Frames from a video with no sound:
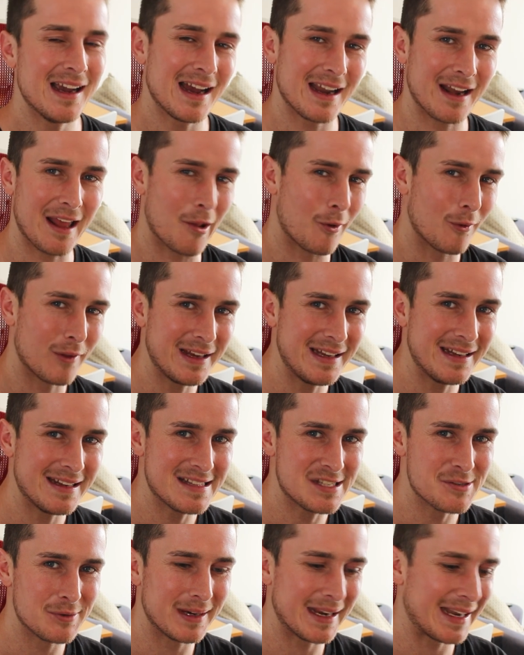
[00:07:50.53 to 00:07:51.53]
and I lean
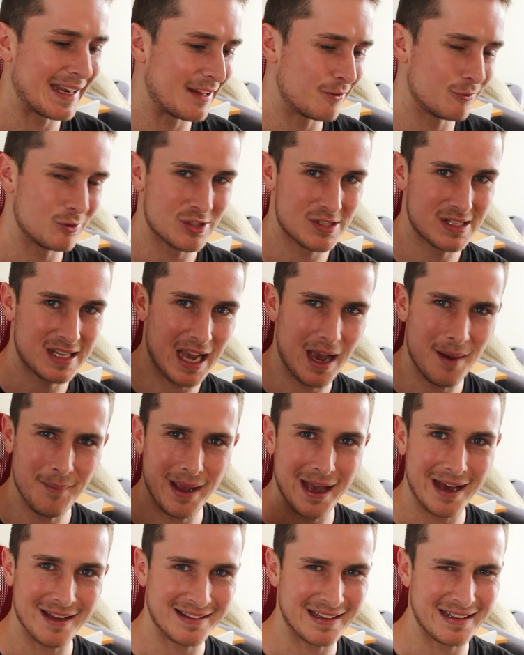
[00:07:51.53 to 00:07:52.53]
into it and it would just come
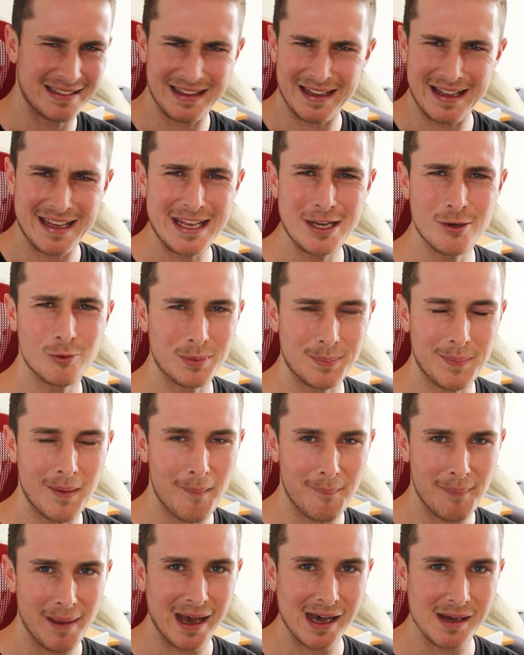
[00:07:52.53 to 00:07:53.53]
out, like the heel would
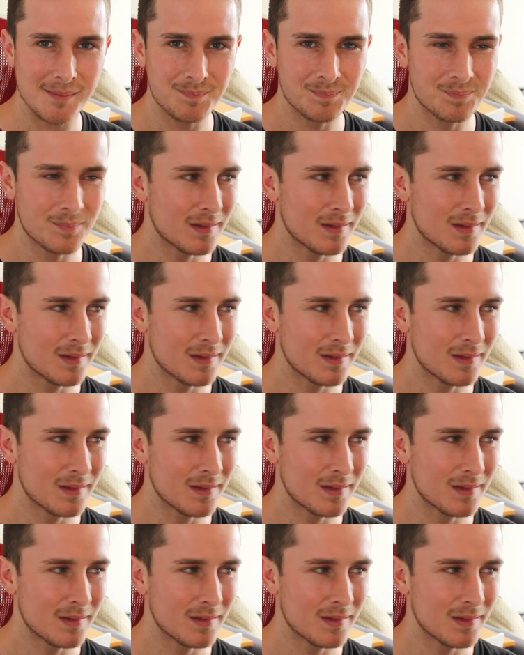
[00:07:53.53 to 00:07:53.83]
pop out.